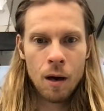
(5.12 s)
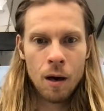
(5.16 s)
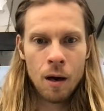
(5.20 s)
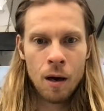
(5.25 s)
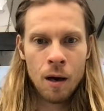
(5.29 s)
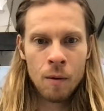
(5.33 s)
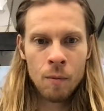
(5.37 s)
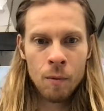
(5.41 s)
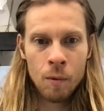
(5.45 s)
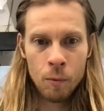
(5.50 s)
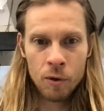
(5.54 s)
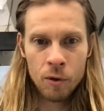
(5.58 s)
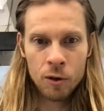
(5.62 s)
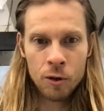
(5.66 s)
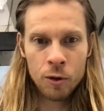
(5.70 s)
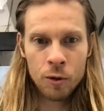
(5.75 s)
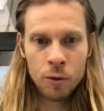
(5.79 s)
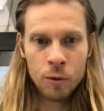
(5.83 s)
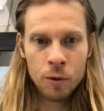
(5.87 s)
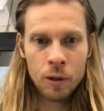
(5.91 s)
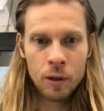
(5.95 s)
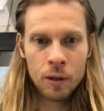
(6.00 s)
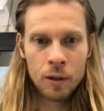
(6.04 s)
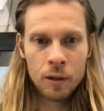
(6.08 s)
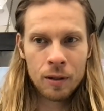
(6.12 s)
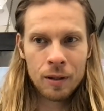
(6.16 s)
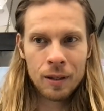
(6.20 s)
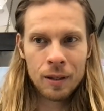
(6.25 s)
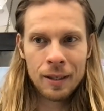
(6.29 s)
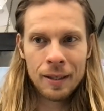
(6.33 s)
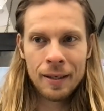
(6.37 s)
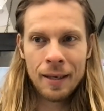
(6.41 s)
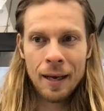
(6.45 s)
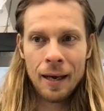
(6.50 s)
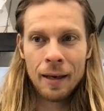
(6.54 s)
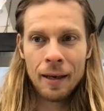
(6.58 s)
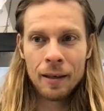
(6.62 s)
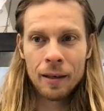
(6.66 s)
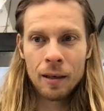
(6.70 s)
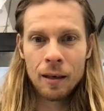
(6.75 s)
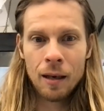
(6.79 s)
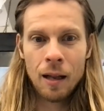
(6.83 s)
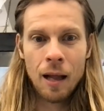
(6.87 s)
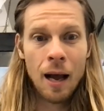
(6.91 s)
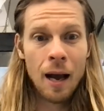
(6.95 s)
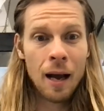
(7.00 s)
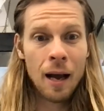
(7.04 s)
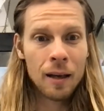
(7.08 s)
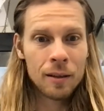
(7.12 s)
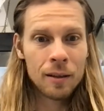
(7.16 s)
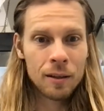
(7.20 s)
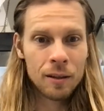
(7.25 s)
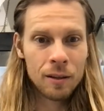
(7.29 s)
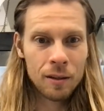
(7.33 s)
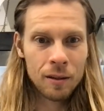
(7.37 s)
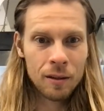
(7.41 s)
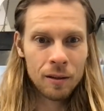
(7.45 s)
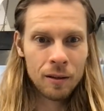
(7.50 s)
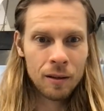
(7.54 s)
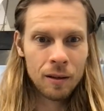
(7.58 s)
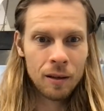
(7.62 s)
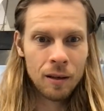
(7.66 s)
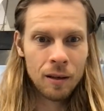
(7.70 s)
on what we're doing today in class.